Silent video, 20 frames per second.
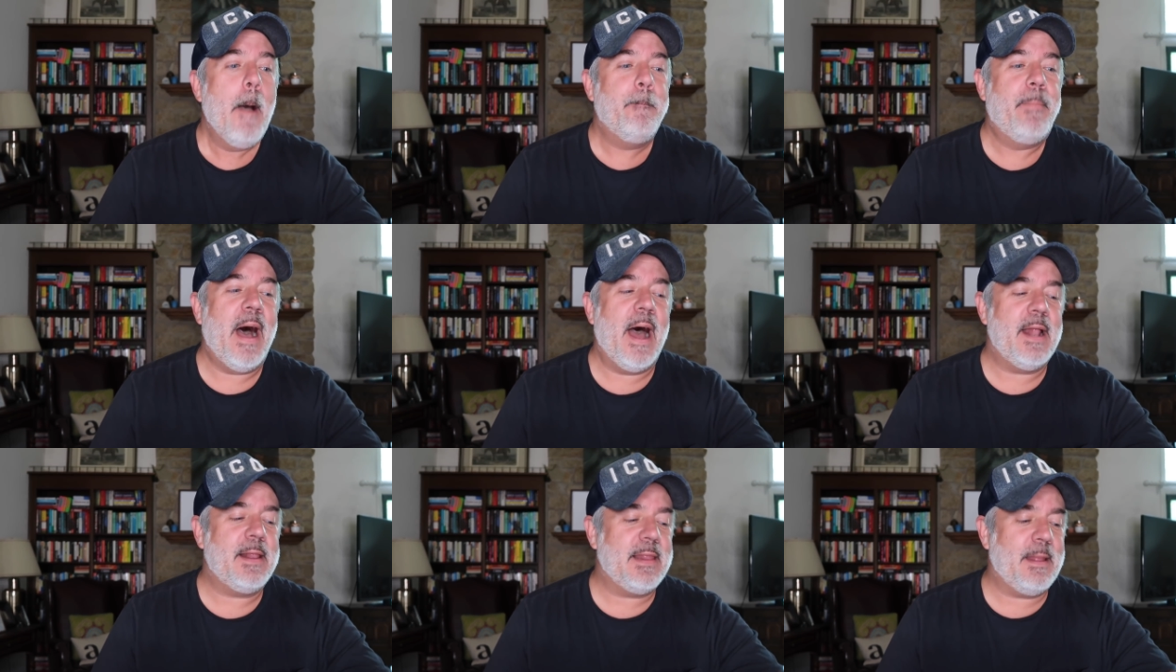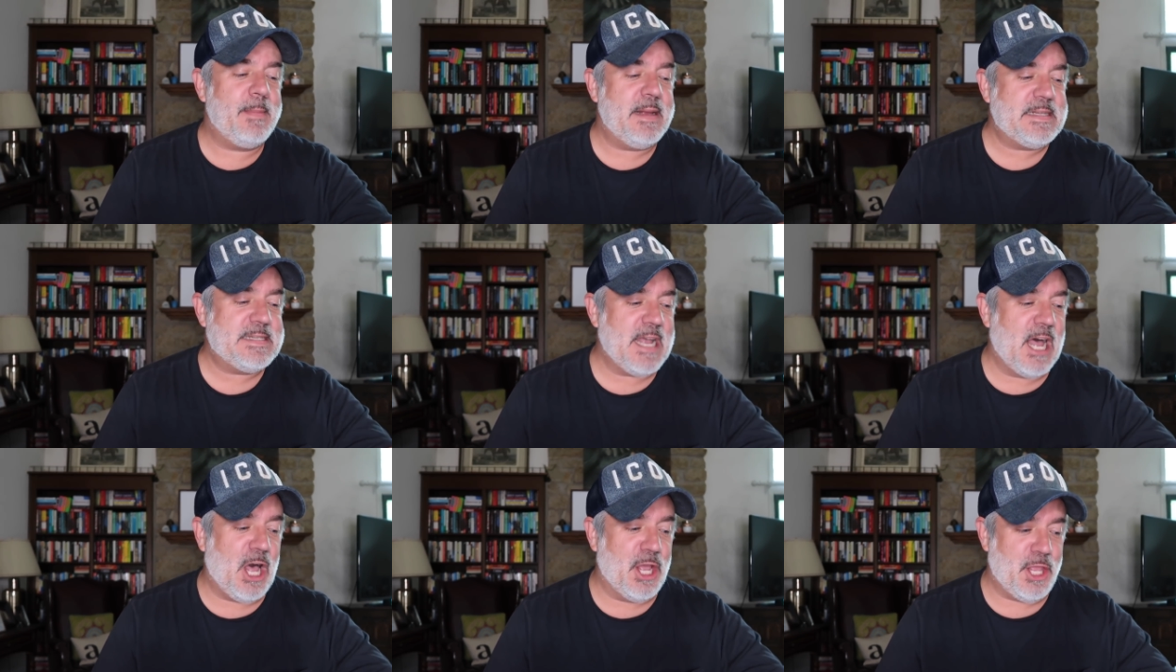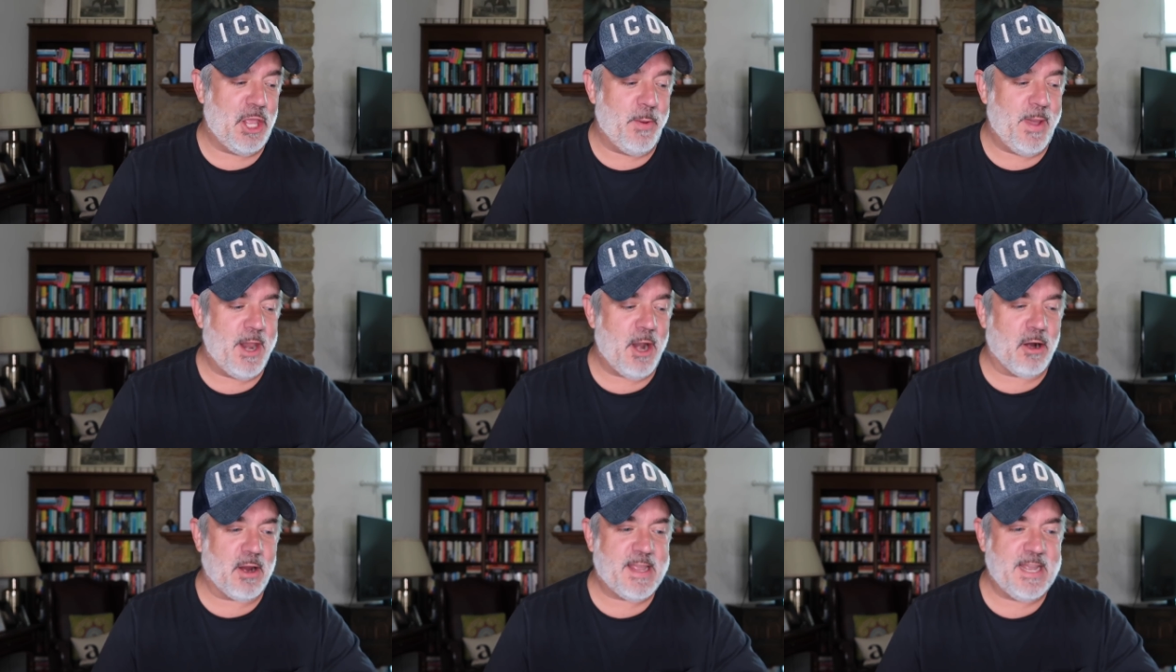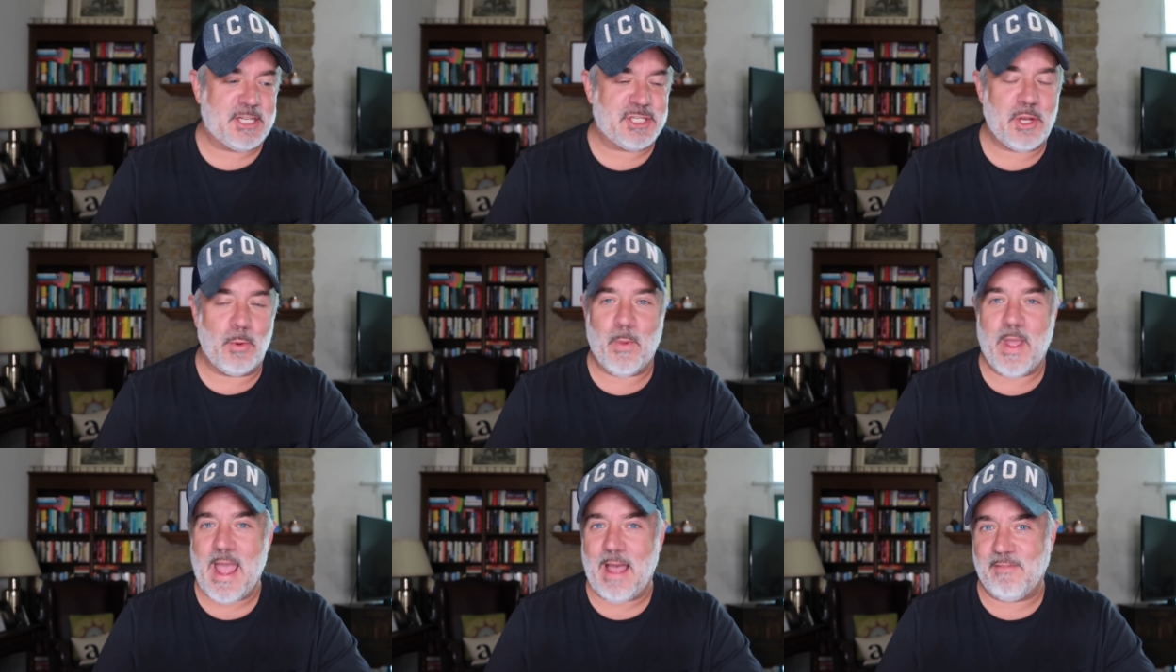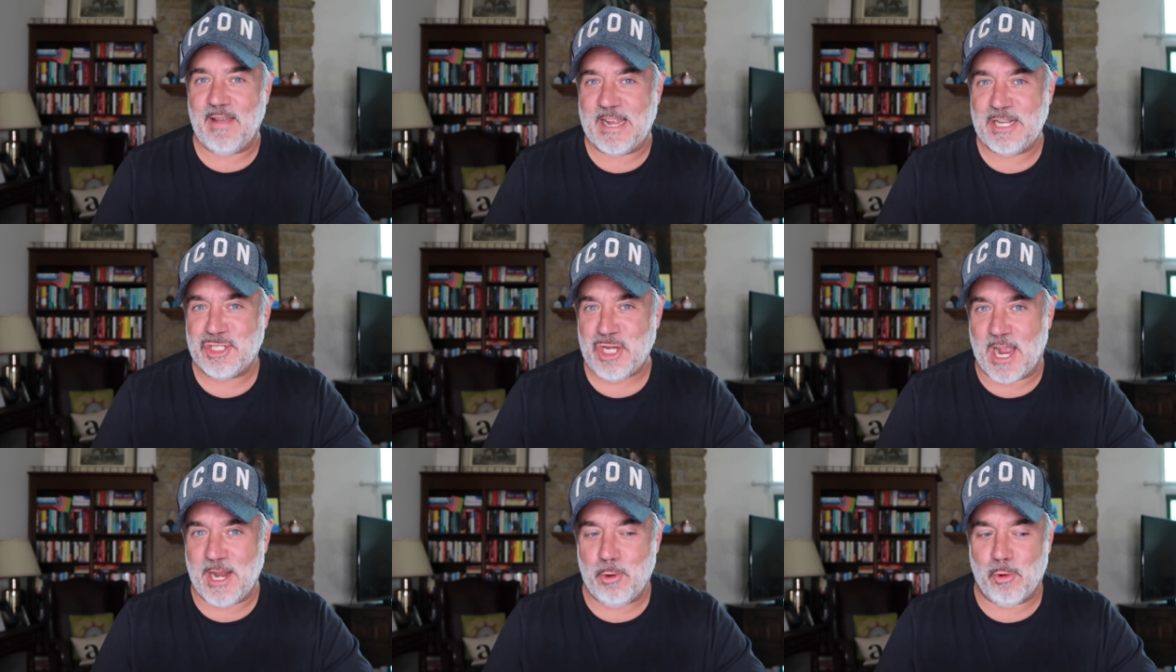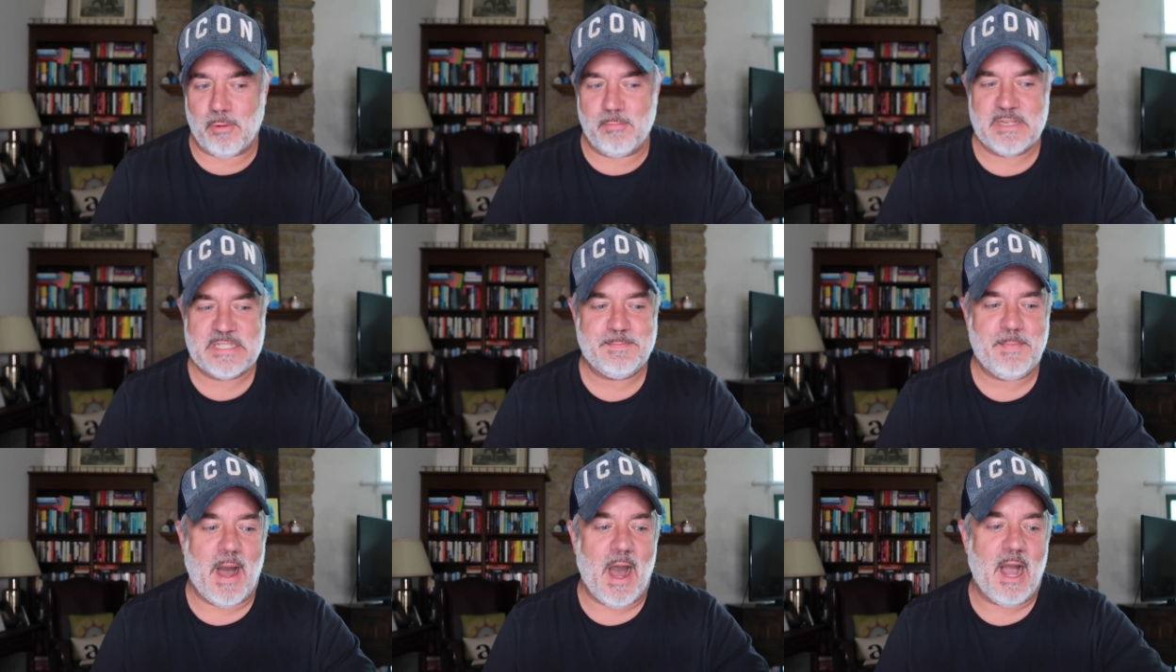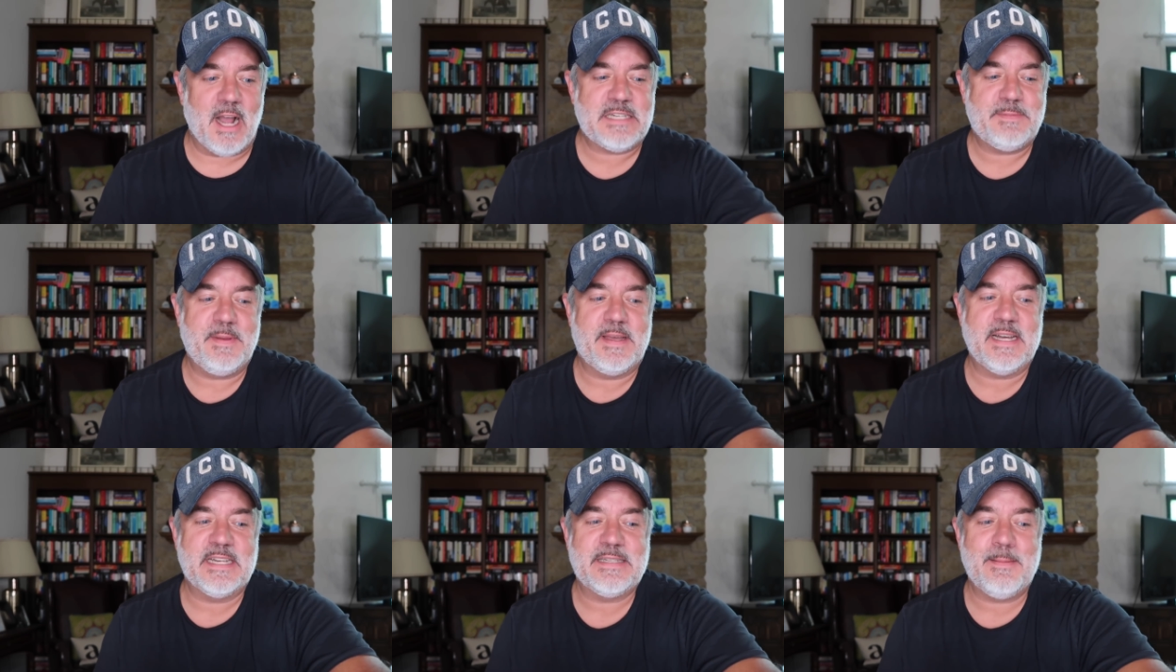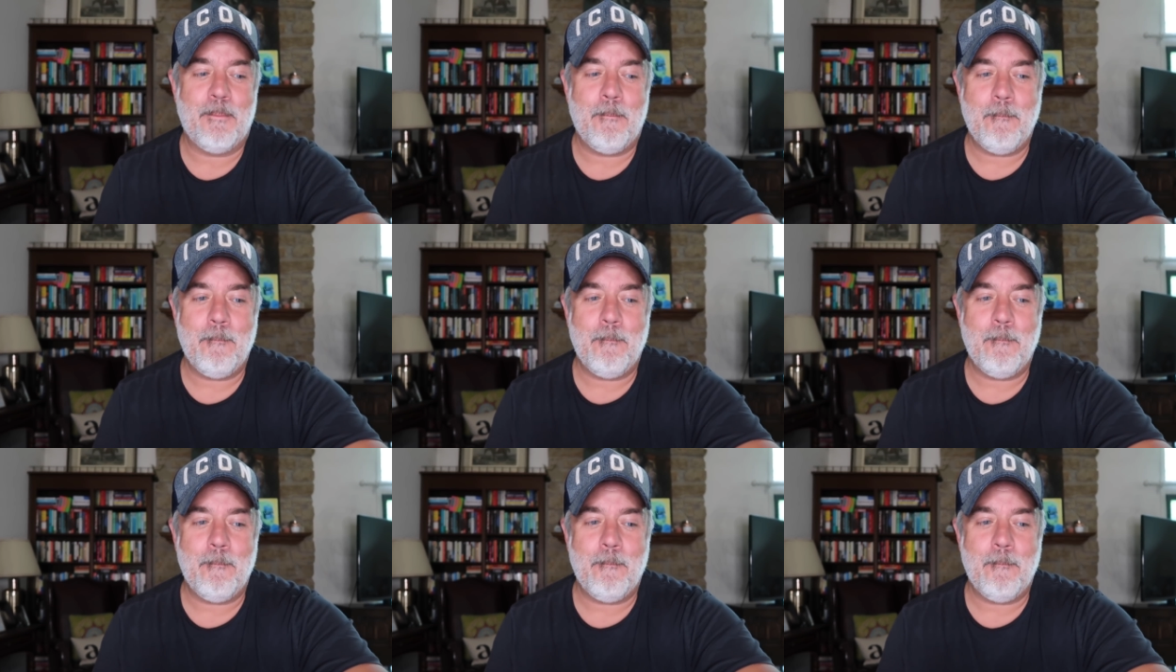But let me tell you, in our kitchen, we have a ginormous box because